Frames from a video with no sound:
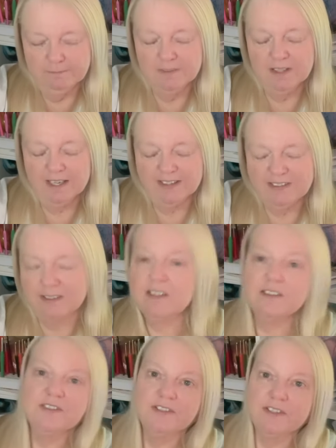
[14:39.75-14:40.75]

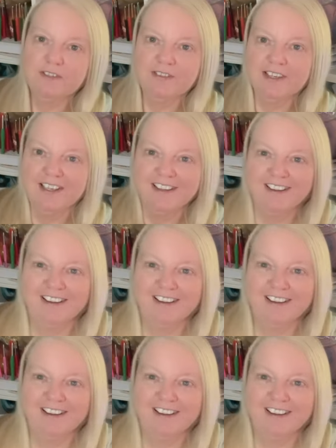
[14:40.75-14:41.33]
laziness, isn't it, really?